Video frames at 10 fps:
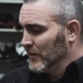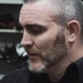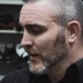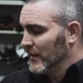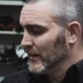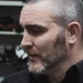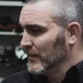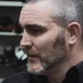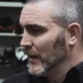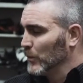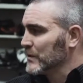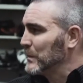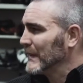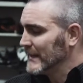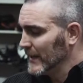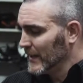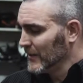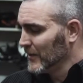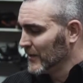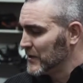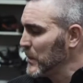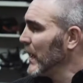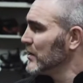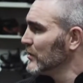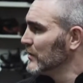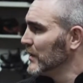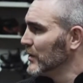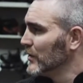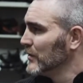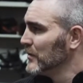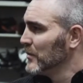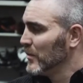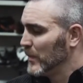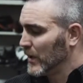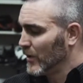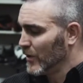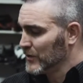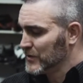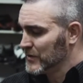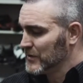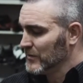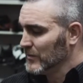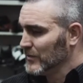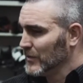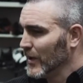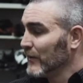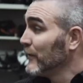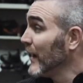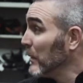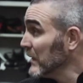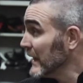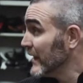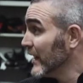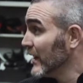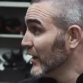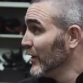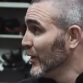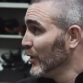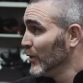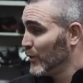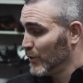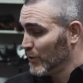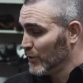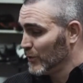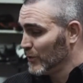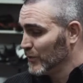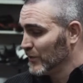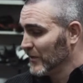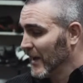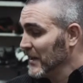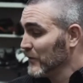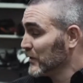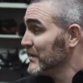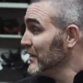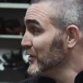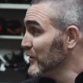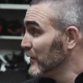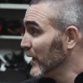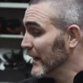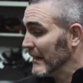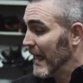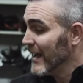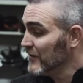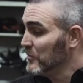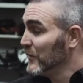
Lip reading: that it was particularly special to you because you had family there, mm-hmm. who had never seen you fight live